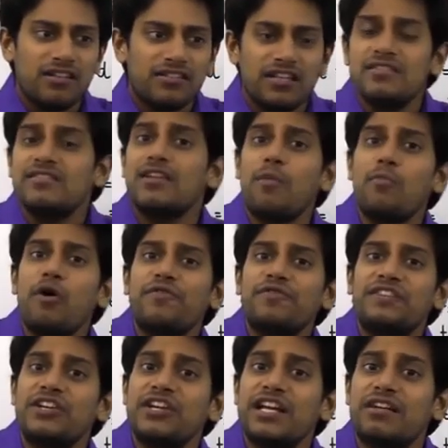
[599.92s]
the sum
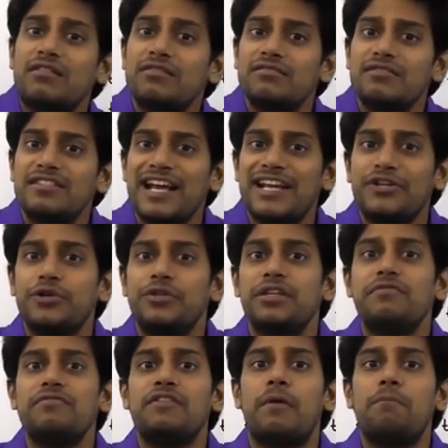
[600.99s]
of 3
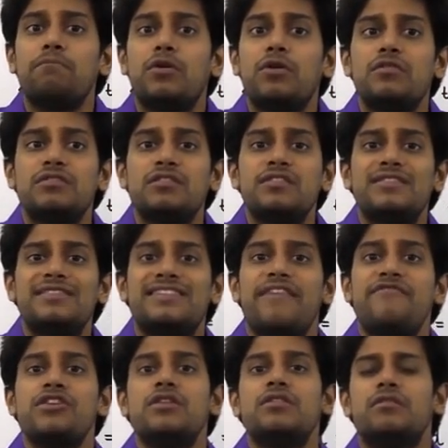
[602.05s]
consecutive numbers is
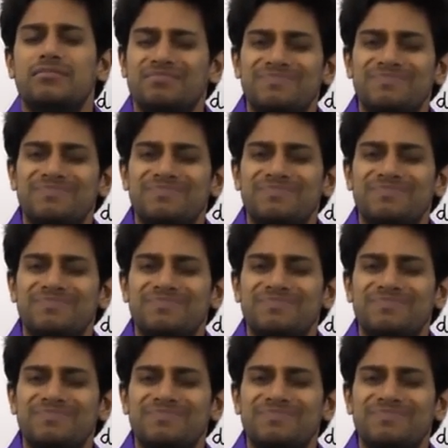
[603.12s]
7.